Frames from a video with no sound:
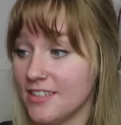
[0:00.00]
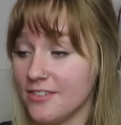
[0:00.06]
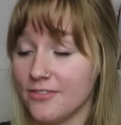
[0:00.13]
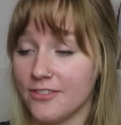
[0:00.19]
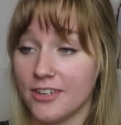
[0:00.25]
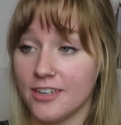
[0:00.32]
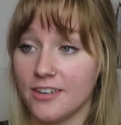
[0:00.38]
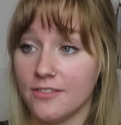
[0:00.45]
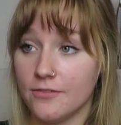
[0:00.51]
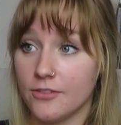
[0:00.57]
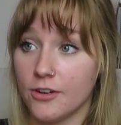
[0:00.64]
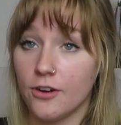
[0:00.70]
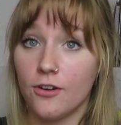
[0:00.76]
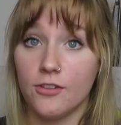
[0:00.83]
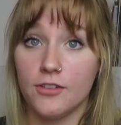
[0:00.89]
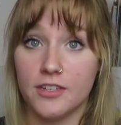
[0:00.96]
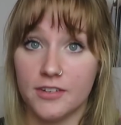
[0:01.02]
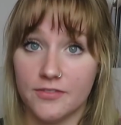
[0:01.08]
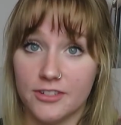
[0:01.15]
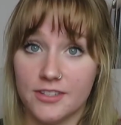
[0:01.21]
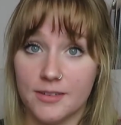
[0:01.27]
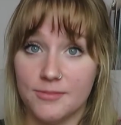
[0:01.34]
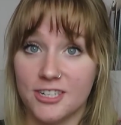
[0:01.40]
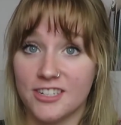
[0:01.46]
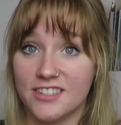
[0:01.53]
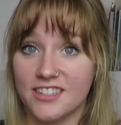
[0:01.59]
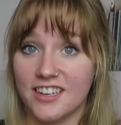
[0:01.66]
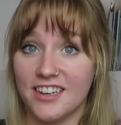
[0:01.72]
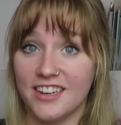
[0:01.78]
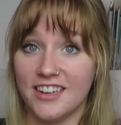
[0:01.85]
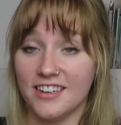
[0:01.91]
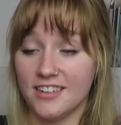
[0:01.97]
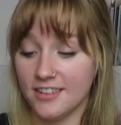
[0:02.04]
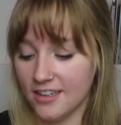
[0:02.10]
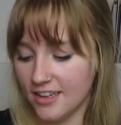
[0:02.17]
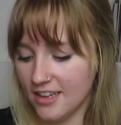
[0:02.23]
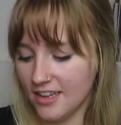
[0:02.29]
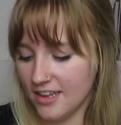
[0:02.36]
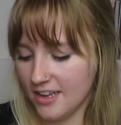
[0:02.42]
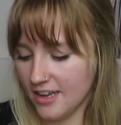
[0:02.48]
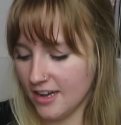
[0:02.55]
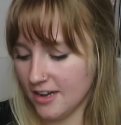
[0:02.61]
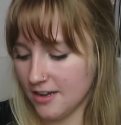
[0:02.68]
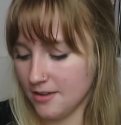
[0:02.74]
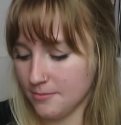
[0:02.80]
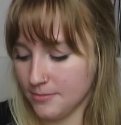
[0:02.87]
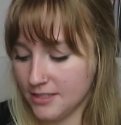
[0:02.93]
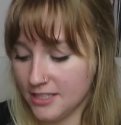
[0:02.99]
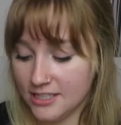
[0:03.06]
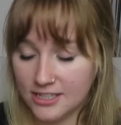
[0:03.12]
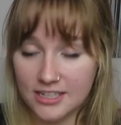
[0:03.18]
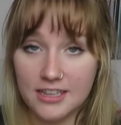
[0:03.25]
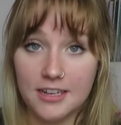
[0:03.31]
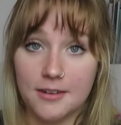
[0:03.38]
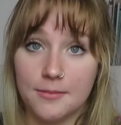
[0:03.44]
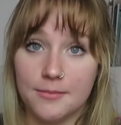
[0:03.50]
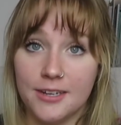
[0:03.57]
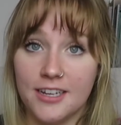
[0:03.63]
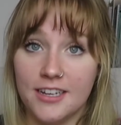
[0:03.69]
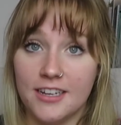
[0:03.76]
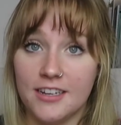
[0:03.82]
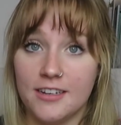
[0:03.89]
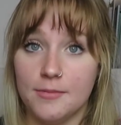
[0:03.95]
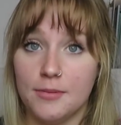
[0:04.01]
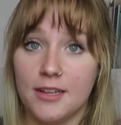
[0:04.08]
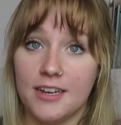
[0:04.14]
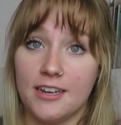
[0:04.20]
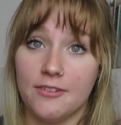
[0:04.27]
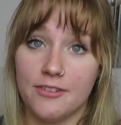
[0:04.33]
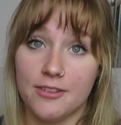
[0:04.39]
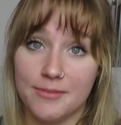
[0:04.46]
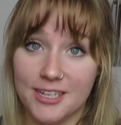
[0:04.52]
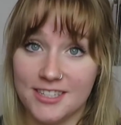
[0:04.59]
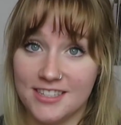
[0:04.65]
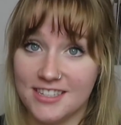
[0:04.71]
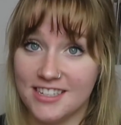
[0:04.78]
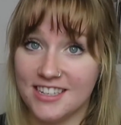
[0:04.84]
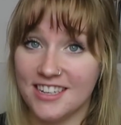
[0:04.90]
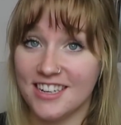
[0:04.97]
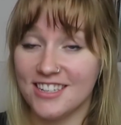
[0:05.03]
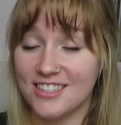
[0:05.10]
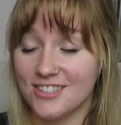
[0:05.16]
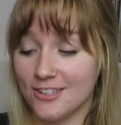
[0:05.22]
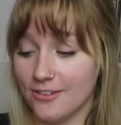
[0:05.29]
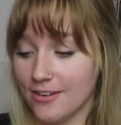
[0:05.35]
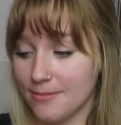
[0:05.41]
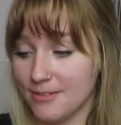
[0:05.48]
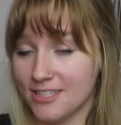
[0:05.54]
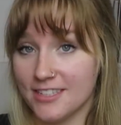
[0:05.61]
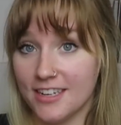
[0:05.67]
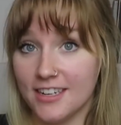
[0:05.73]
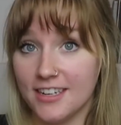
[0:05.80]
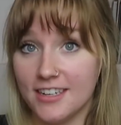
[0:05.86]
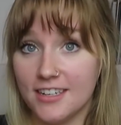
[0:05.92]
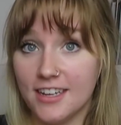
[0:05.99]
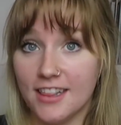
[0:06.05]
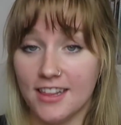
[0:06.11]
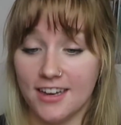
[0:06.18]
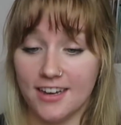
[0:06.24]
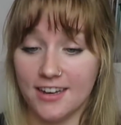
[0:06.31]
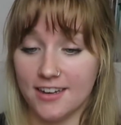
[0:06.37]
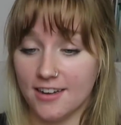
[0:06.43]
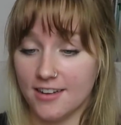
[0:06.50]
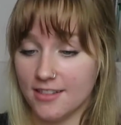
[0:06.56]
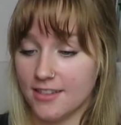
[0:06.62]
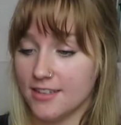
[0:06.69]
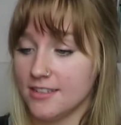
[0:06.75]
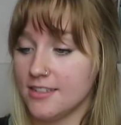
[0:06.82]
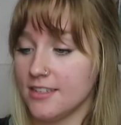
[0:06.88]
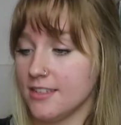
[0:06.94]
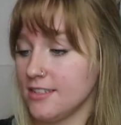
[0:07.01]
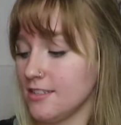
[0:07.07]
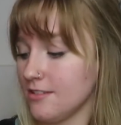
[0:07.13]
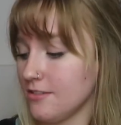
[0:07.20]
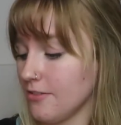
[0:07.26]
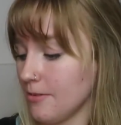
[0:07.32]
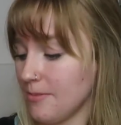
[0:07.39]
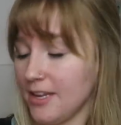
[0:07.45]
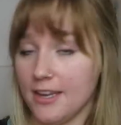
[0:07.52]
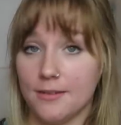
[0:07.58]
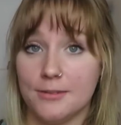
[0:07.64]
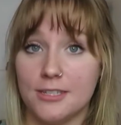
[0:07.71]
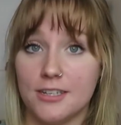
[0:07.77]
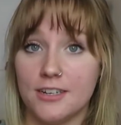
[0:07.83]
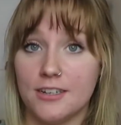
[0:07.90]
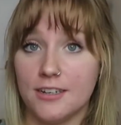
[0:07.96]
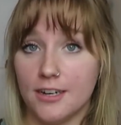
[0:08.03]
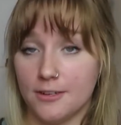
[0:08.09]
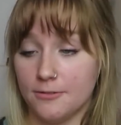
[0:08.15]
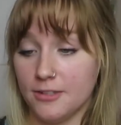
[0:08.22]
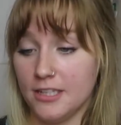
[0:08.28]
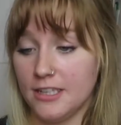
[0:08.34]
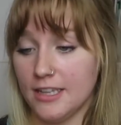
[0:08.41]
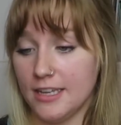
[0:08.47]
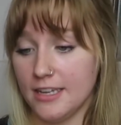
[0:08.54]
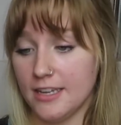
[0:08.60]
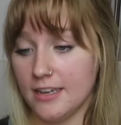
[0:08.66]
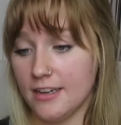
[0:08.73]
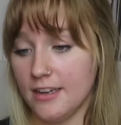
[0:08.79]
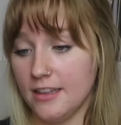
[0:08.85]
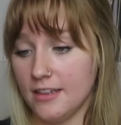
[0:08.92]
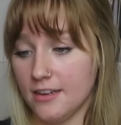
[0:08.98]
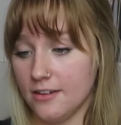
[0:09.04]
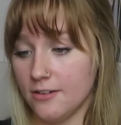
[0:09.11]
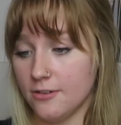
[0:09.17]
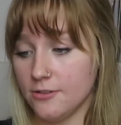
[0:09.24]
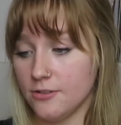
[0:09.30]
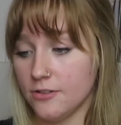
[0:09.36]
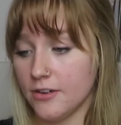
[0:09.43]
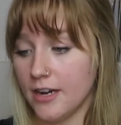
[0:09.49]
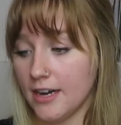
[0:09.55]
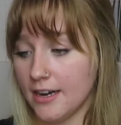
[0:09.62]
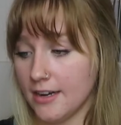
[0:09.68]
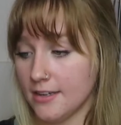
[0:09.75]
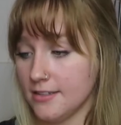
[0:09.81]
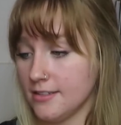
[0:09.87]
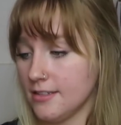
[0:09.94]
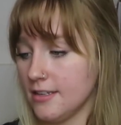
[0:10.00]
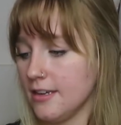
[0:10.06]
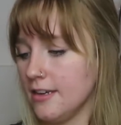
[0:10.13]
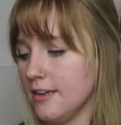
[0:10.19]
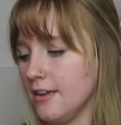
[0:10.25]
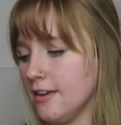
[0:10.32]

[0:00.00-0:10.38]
different for all the different subjects and teaching them and planning with my CT. And so I'm excited that I got this. This is from Amazon. I really like it, and then it also has